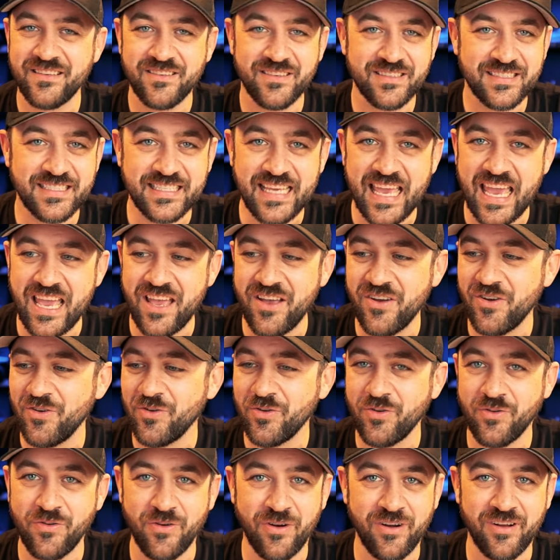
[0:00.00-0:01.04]
Scale,
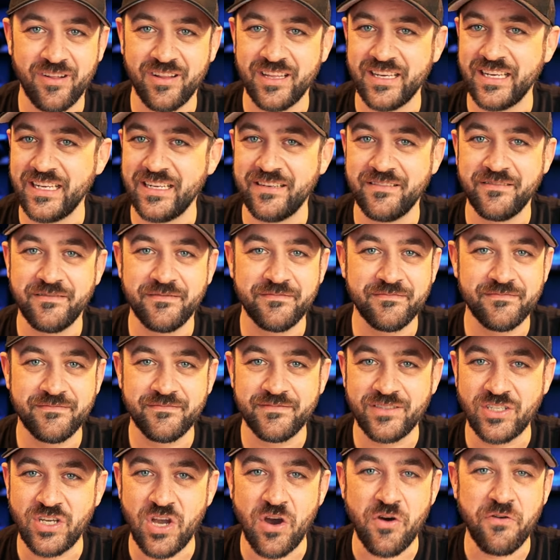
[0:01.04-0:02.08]
crawling,
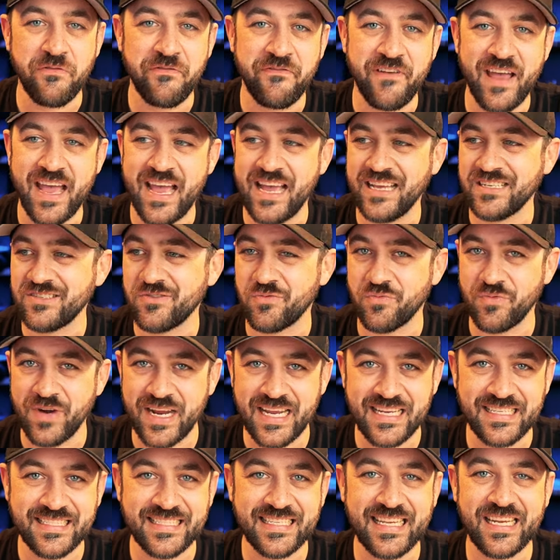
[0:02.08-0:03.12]
go fast,
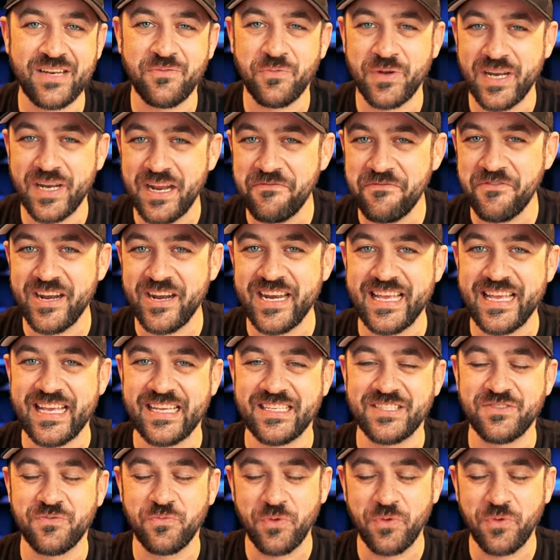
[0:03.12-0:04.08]
racing, whatever it is.